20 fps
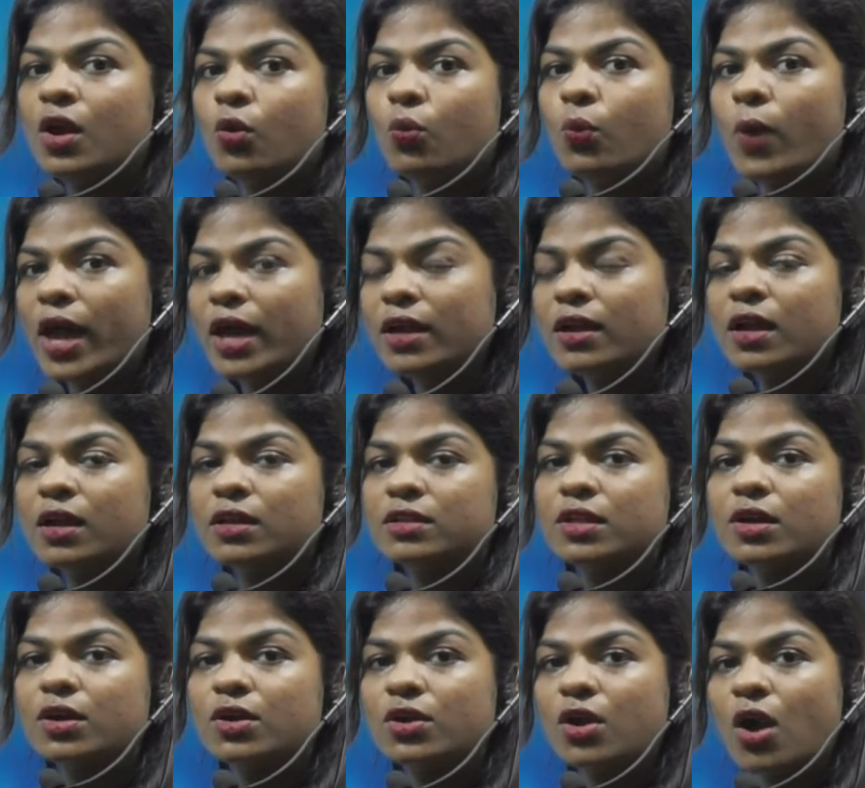where
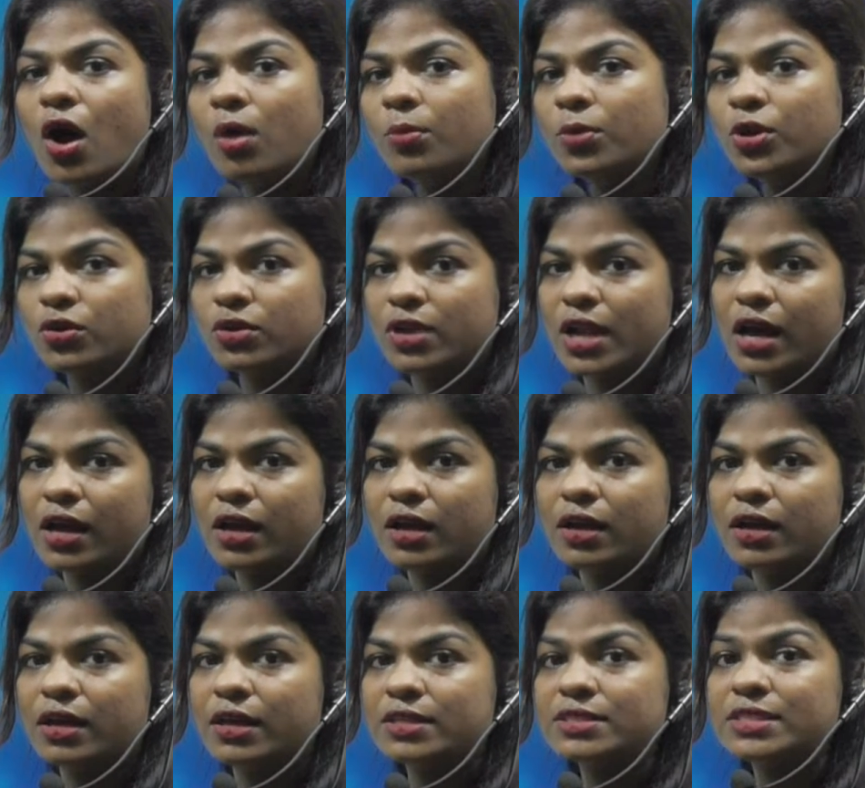the glomerula
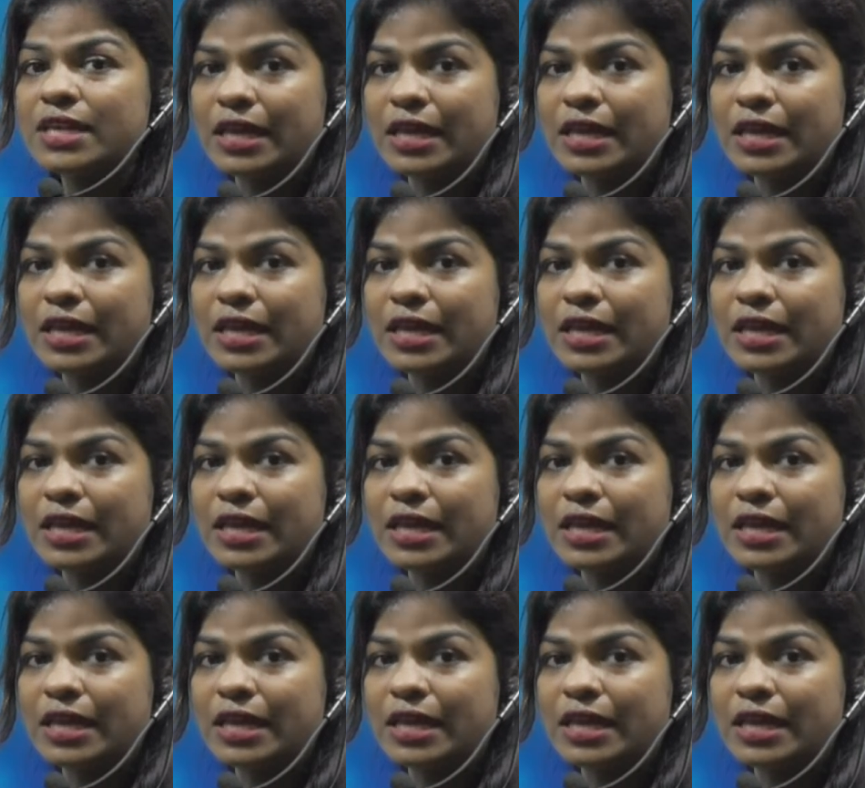is